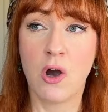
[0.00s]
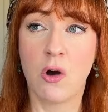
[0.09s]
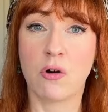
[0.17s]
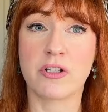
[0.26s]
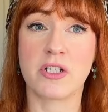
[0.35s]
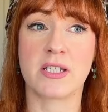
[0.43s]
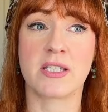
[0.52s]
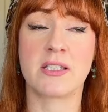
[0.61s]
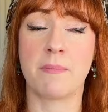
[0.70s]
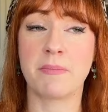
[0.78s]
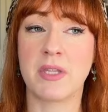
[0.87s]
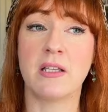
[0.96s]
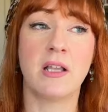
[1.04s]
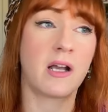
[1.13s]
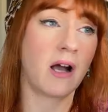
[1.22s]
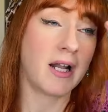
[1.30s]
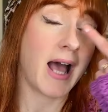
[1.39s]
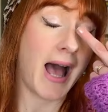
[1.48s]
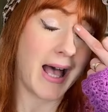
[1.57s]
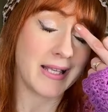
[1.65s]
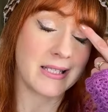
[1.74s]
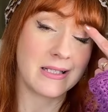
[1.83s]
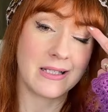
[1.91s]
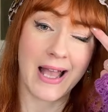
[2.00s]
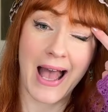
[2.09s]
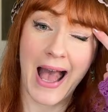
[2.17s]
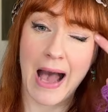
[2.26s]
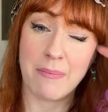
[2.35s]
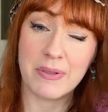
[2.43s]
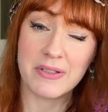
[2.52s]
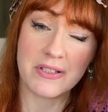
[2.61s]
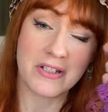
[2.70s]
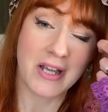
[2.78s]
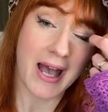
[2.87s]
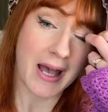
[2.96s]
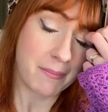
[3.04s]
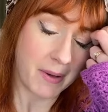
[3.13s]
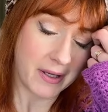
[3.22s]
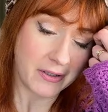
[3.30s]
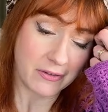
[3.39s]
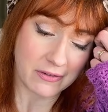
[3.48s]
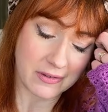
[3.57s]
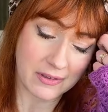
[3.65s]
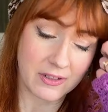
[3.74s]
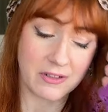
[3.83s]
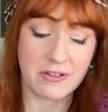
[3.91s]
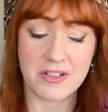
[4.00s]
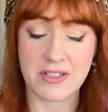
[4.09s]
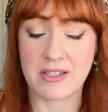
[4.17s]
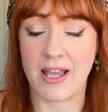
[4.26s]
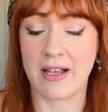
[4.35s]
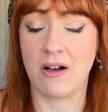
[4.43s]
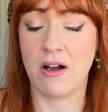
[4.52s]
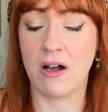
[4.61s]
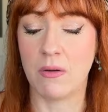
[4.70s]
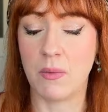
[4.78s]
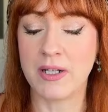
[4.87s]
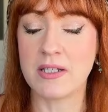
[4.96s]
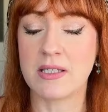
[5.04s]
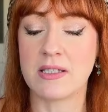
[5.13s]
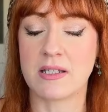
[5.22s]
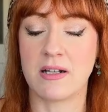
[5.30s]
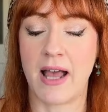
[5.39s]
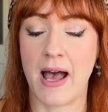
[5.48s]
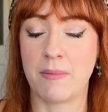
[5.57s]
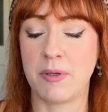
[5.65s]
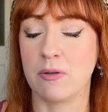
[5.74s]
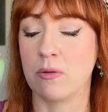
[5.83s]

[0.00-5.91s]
or just something that kind of hasn't happened yet, but you're just like, oh, when is this going to happen?